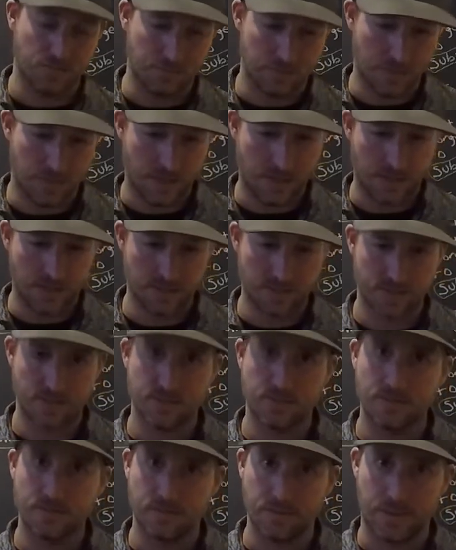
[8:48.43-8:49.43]
of these.
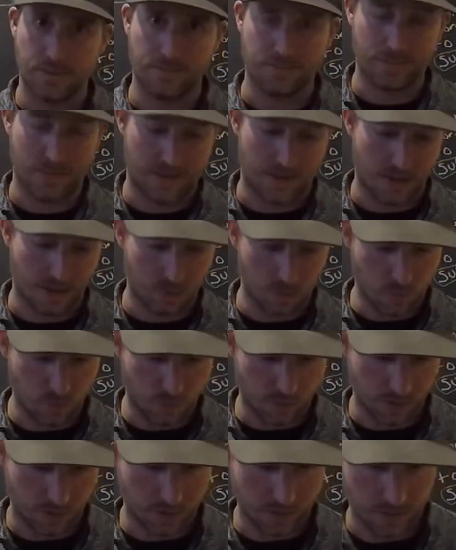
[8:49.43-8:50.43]
They flat out
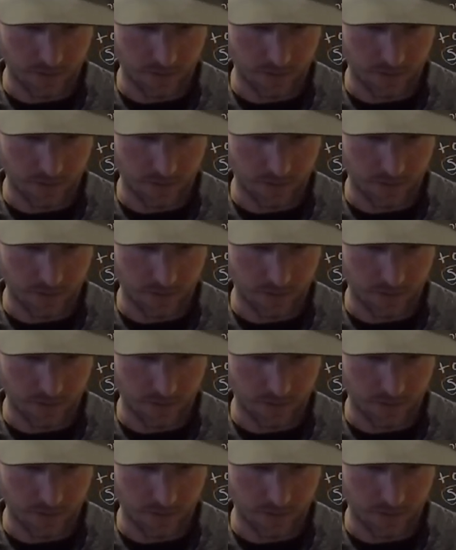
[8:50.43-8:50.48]
work.